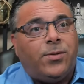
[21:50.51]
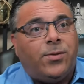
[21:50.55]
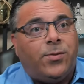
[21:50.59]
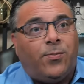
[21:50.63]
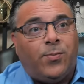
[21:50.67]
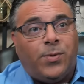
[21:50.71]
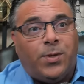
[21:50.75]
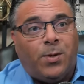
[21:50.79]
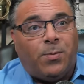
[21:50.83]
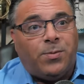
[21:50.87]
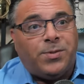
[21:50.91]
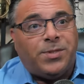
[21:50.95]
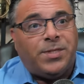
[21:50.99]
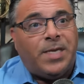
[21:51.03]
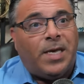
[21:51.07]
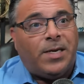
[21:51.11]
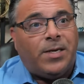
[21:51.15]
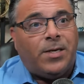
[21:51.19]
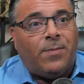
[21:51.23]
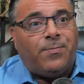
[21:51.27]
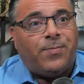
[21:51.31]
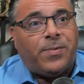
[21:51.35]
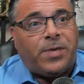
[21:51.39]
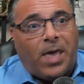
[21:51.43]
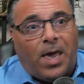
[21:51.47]
There was not
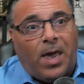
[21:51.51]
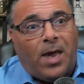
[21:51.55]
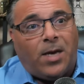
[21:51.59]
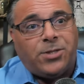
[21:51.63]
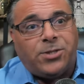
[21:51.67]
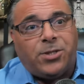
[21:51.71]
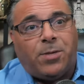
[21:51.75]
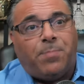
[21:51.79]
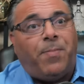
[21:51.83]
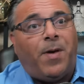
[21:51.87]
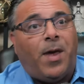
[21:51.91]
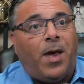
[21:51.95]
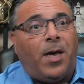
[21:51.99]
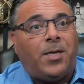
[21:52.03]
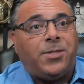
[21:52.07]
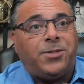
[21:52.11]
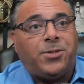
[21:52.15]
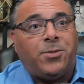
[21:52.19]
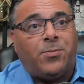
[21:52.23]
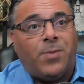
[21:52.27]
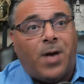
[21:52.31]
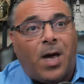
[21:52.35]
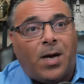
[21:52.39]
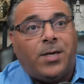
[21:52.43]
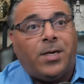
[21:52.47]
enough cash to pass
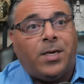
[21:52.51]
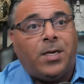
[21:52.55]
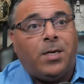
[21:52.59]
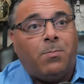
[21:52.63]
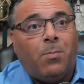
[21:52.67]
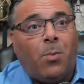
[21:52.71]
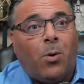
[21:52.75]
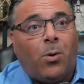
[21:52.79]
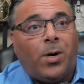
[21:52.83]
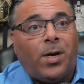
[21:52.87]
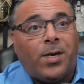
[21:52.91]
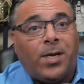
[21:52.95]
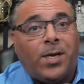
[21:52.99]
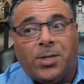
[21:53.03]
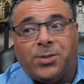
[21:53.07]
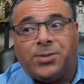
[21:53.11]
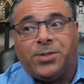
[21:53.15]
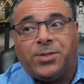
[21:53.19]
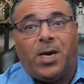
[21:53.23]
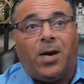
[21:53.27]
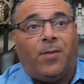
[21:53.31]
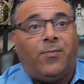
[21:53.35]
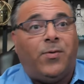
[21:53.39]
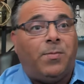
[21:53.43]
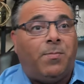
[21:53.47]
around anymore. I
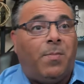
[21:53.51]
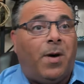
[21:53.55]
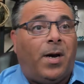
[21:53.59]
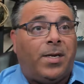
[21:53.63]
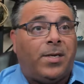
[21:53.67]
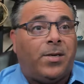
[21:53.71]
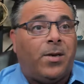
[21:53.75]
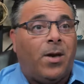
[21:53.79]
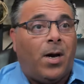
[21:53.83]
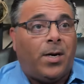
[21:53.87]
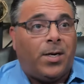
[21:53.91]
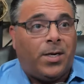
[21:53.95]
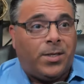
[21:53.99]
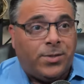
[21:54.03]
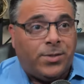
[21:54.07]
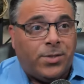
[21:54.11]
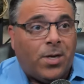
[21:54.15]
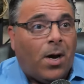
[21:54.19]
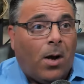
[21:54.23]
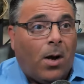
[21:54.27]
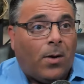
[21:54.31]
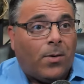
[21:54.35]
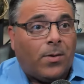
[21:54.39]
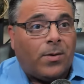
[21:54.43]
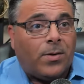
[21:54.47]
guess everybody got a
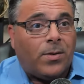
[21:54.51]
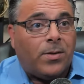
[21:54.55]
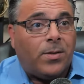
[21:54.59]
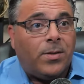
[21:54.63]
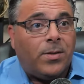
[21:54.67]
dollar.